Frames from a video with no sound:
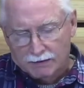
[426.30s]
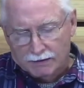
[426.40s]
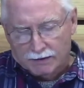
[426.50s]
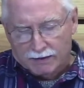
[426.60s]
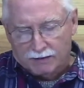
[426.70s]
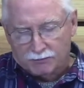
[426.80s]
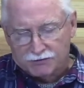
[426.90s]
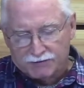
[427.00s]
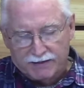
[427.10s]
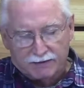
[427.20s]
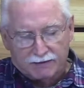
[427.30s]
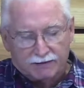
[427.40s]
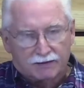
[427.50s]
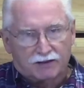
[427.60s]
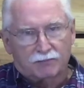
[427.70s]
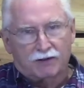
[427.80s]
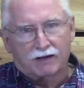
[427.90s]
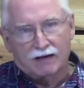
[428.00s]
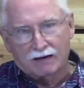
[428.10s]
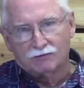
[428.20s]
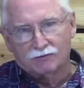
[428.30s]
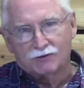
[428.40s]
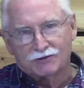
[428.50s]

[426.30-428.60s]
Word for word: And it was stated clearly by our Lord